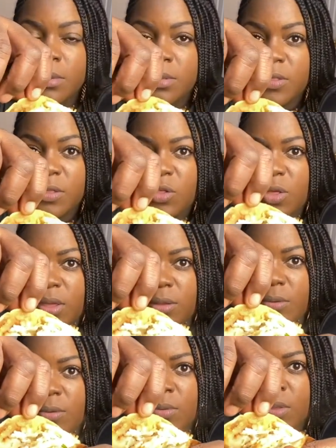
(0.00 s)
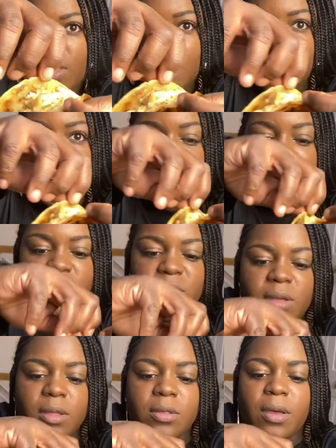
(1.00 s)
the channel, we have
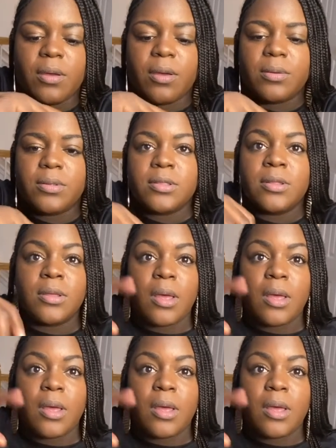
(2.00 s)
chicken tacos.